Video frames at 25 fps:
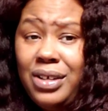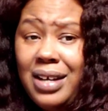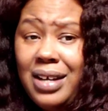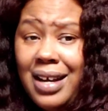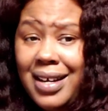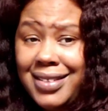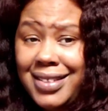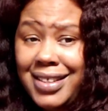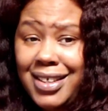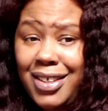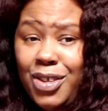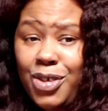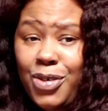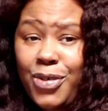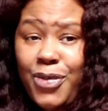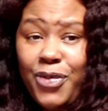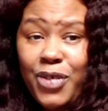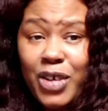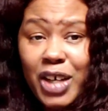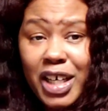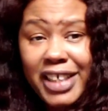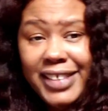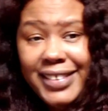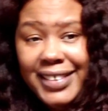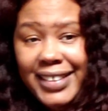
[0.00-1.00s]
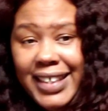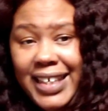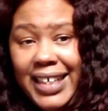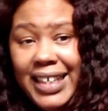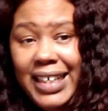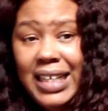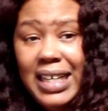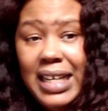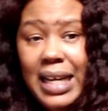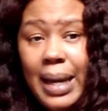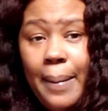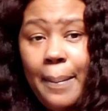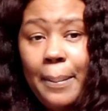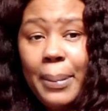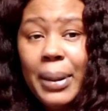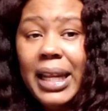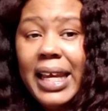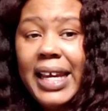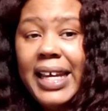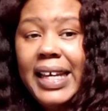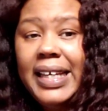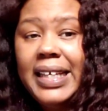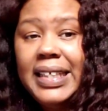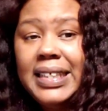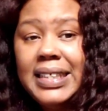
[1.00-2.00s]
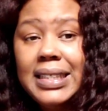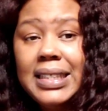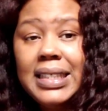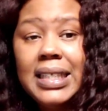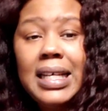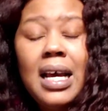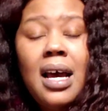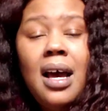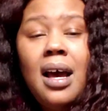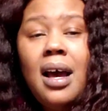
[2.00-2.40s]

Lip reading: you guys a little fun kitty blankets.